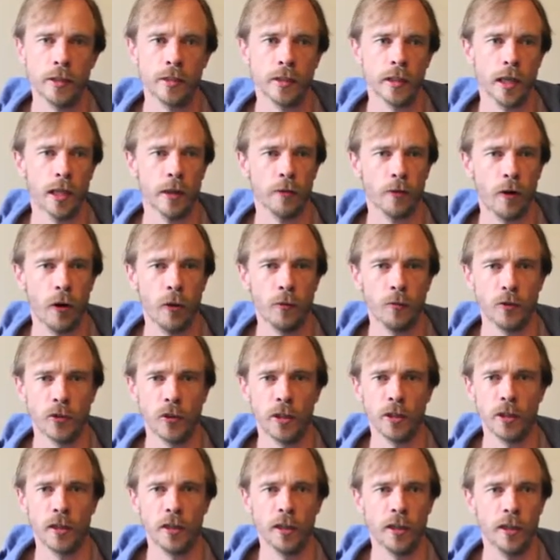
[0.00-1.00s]
It's home
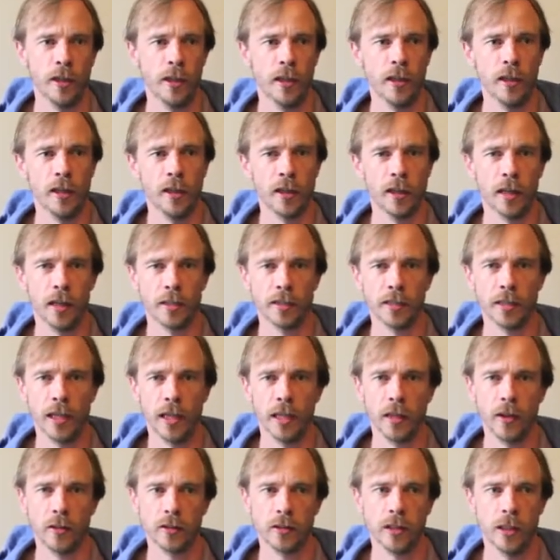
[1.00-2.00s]
to the
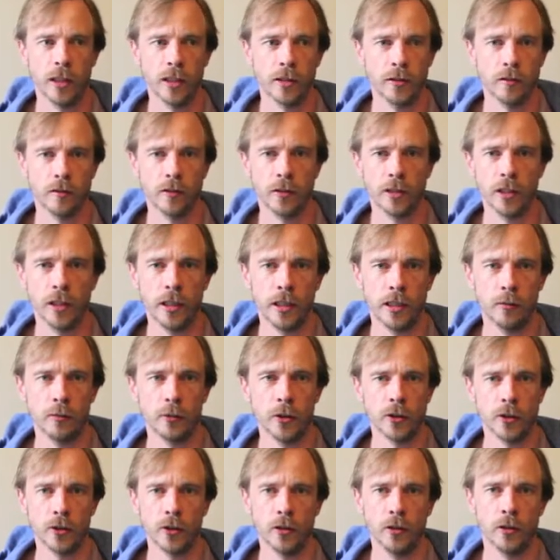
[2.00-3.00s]
slightly alternative scene in
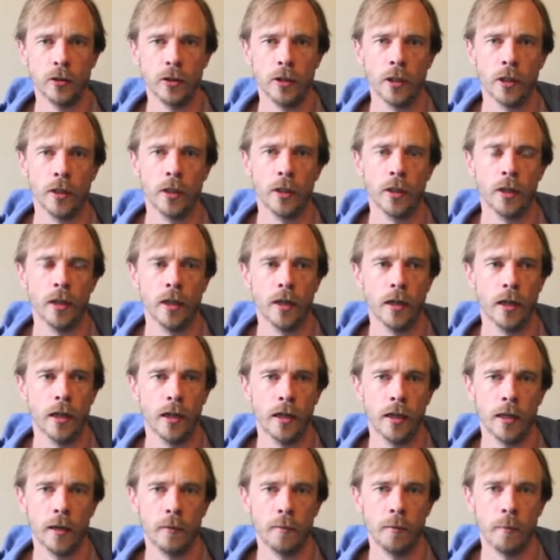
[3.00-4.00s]
Bristol,
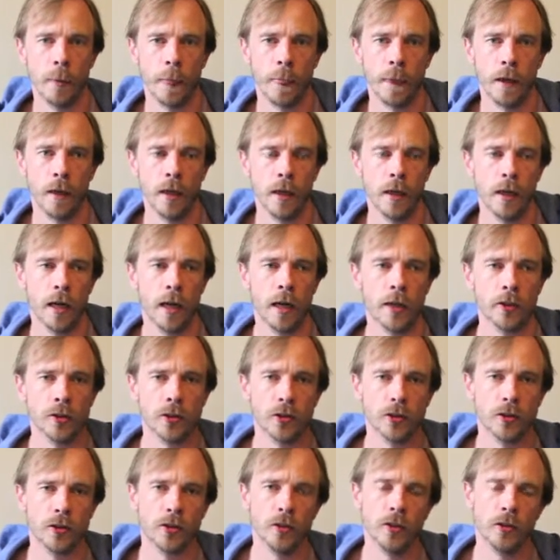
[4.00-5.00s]
and
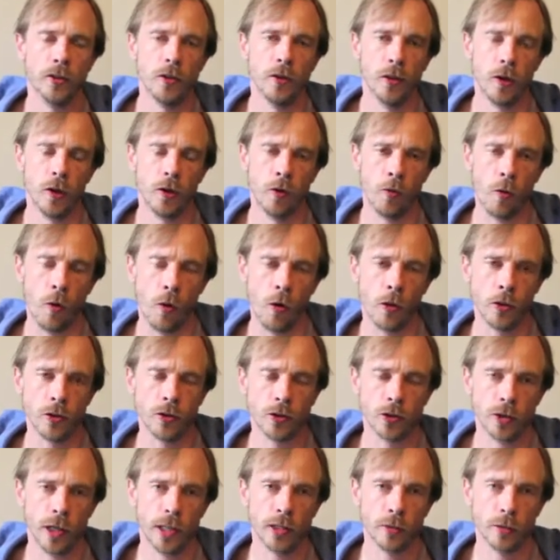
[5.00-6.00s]
just
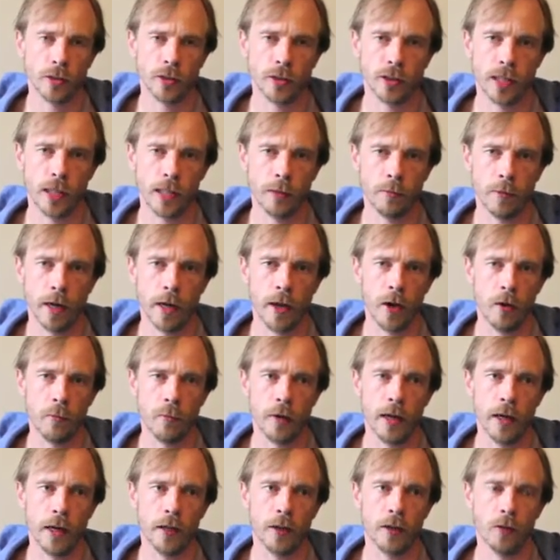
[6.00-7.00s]
trying to understand in my own
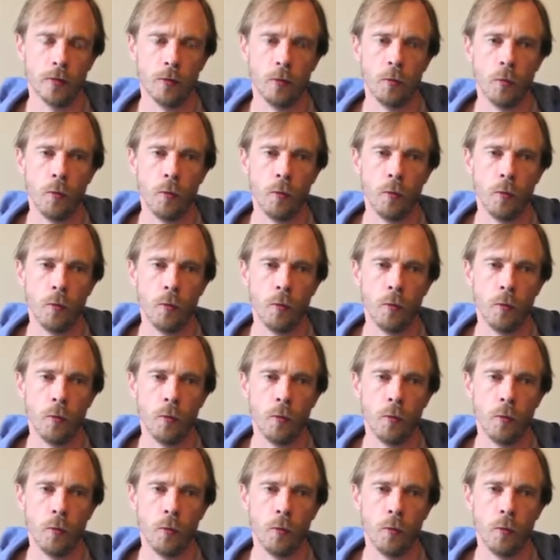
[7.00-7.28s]
mind